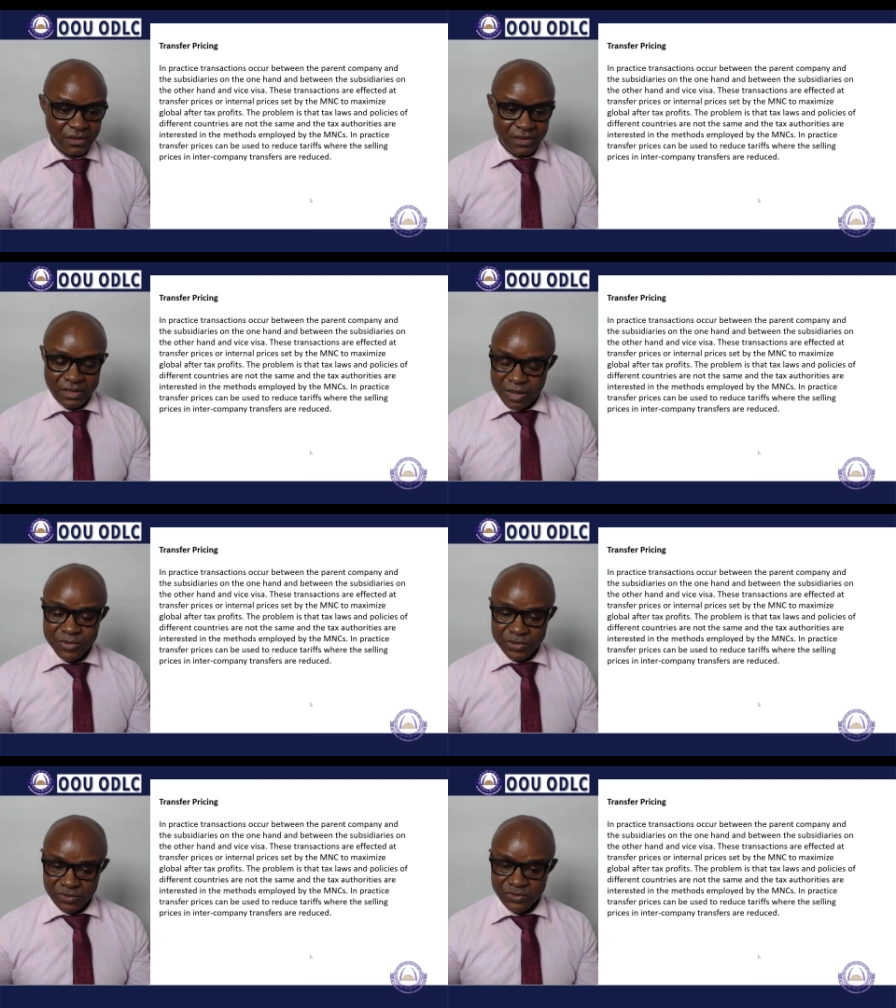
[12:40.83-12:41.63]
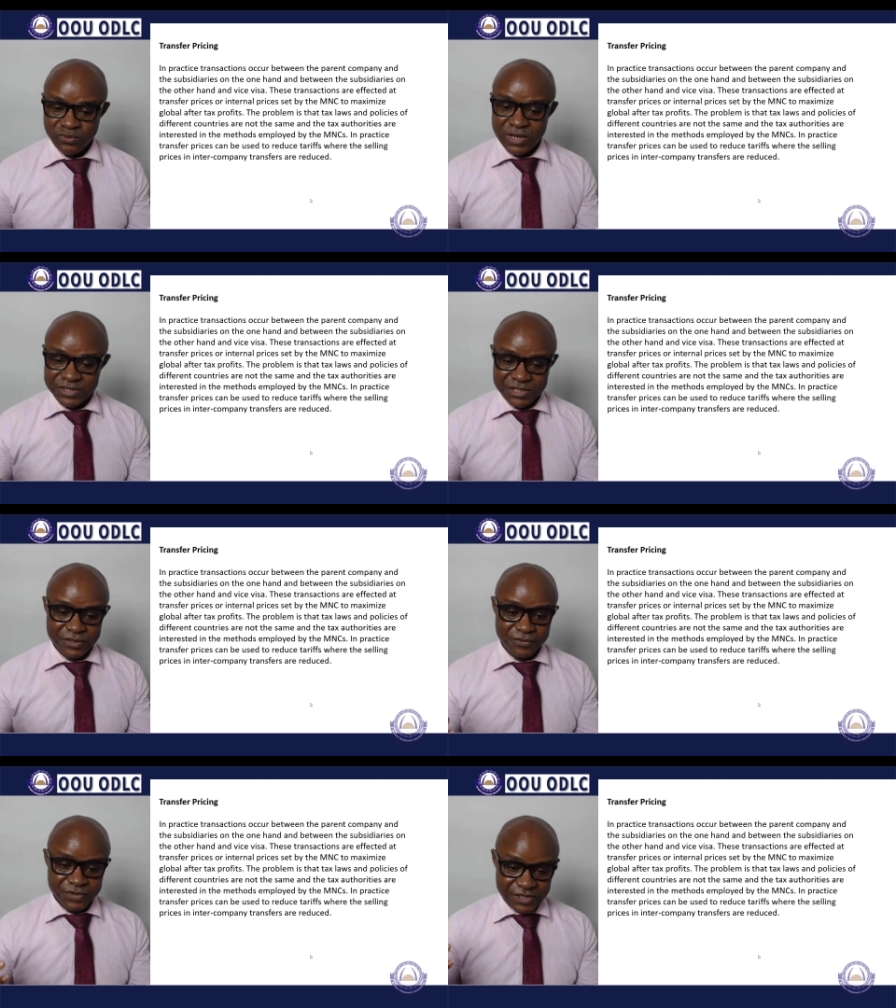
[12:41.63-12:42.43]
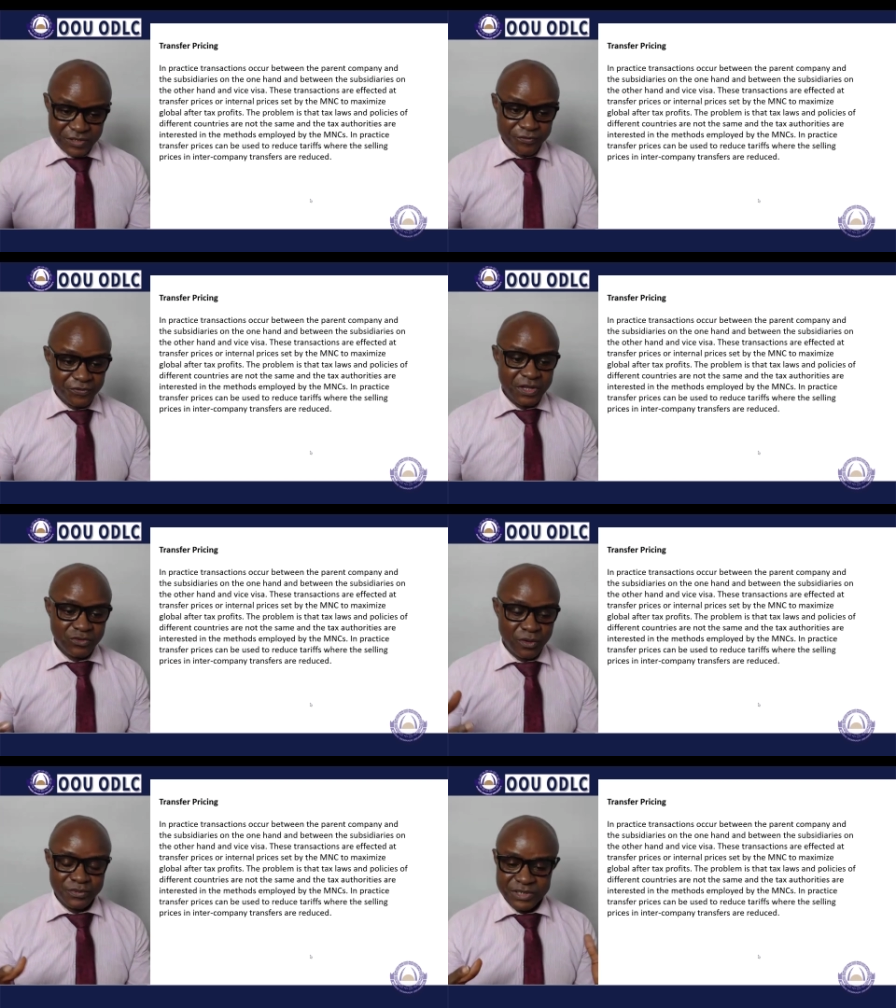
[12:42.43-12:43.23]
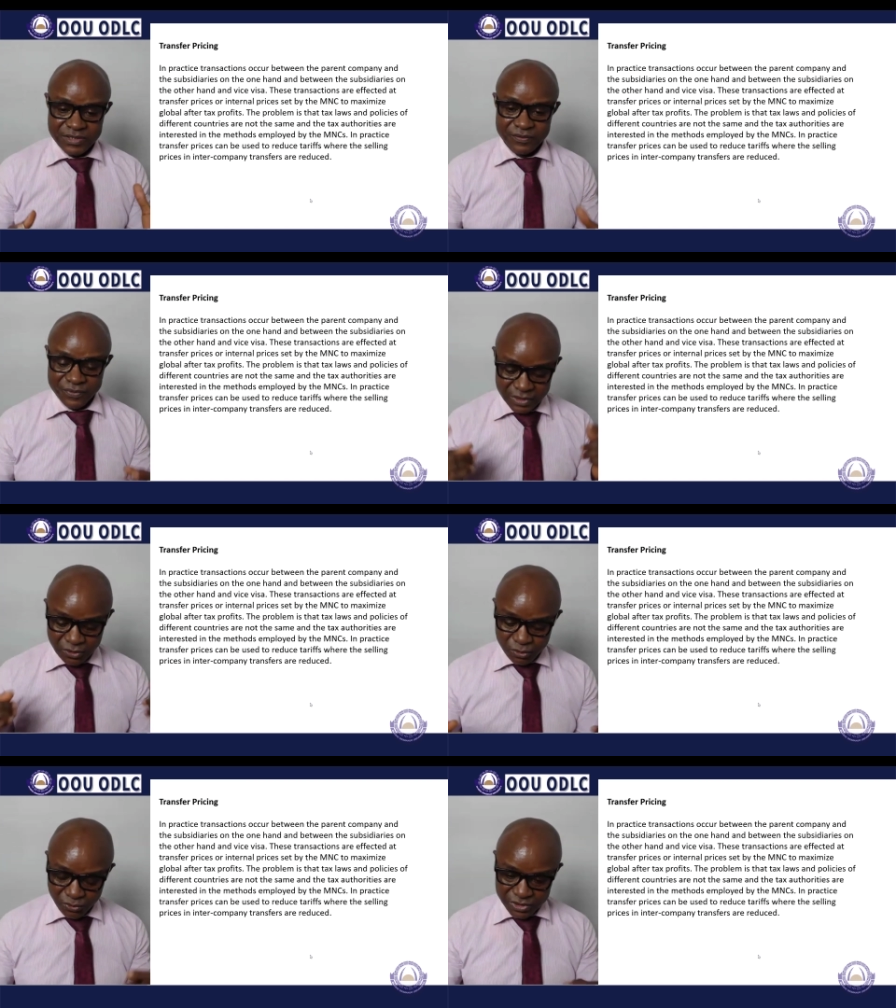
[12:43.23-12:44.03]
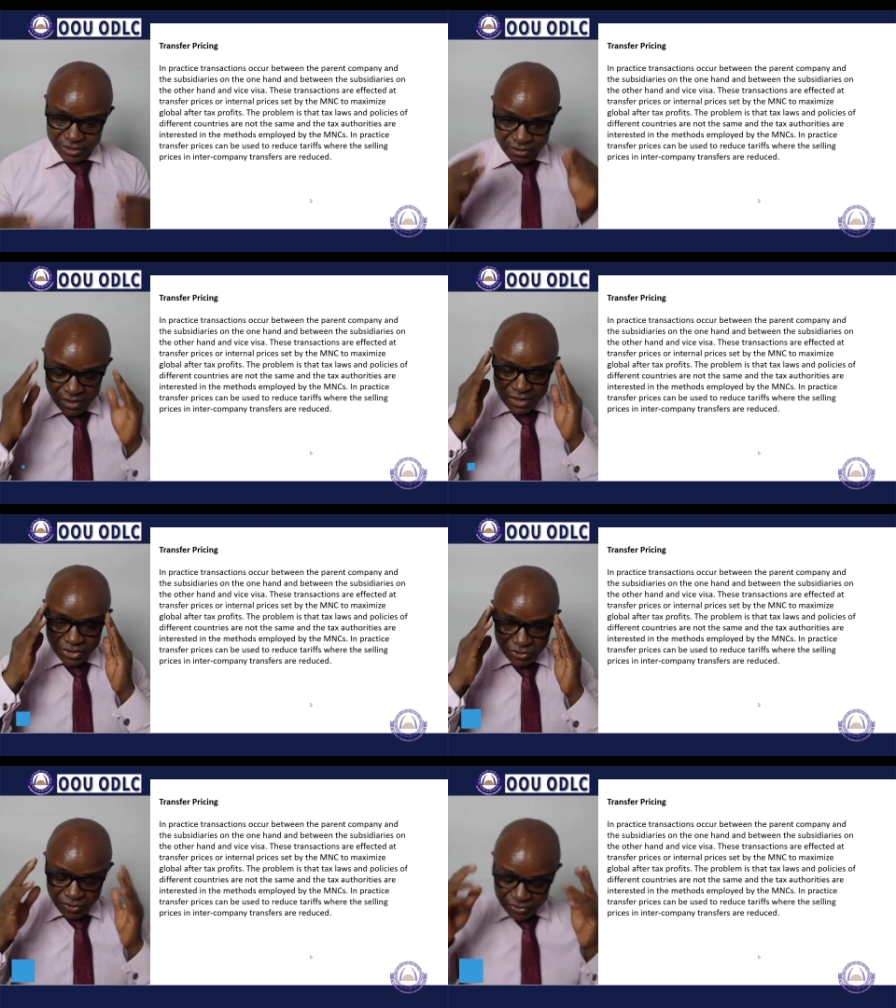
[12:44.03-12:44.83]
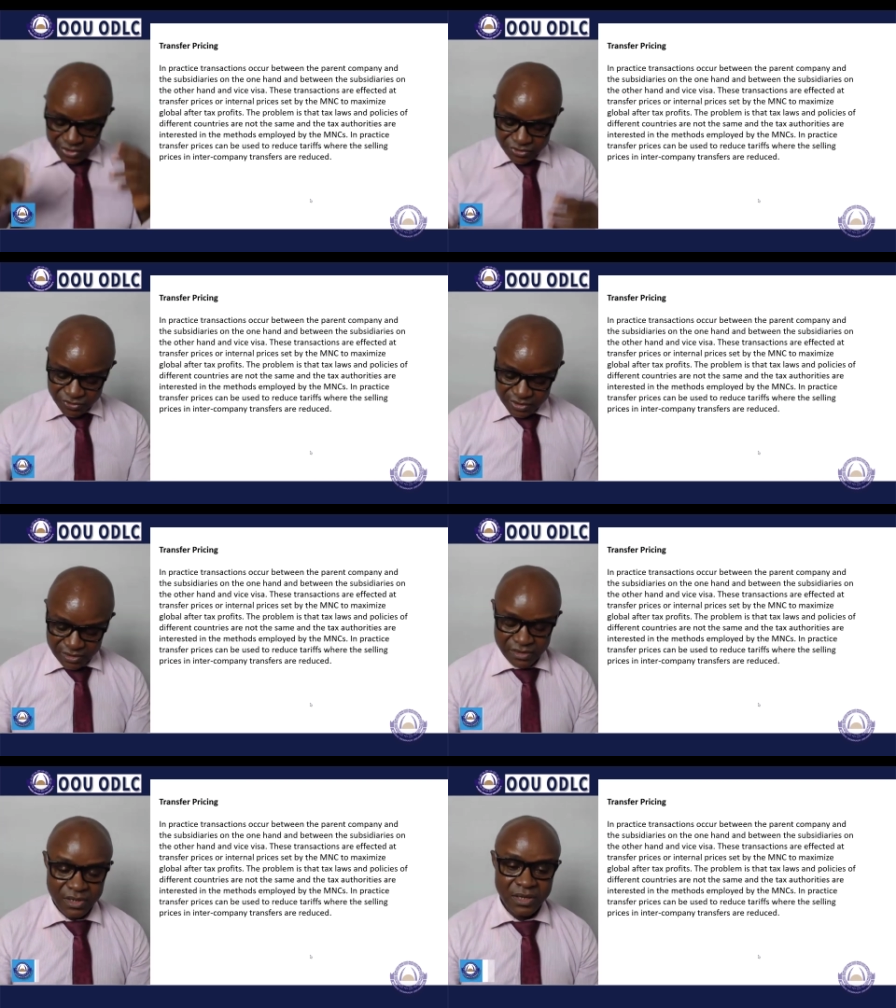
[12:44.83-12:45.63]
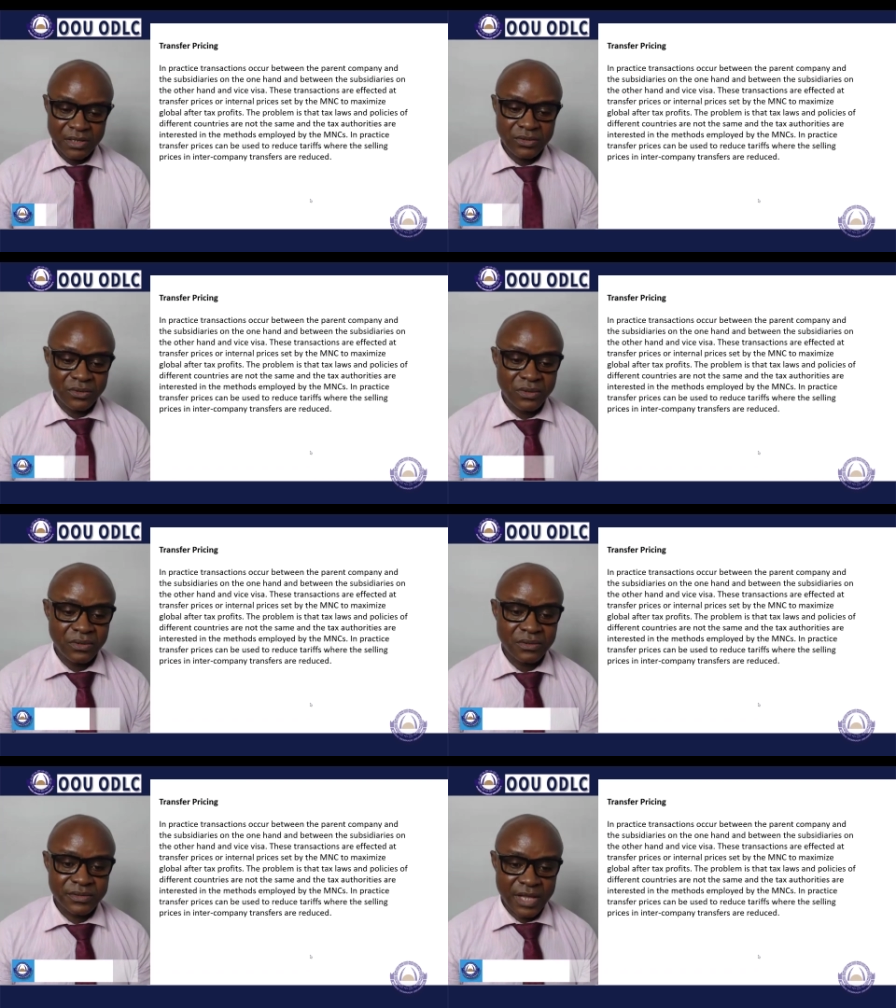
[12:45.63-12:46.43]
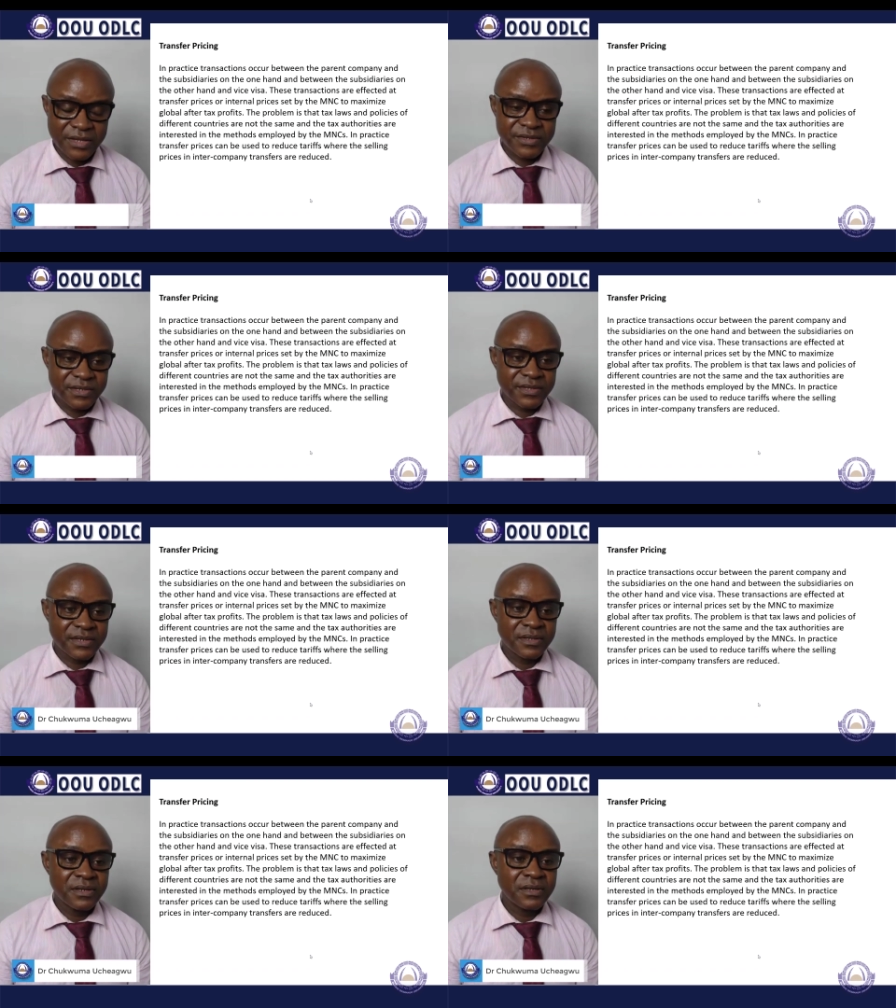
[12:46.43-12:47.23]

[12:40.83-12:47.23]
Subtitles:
It can be used to achieve different objectives, including reducing taxes,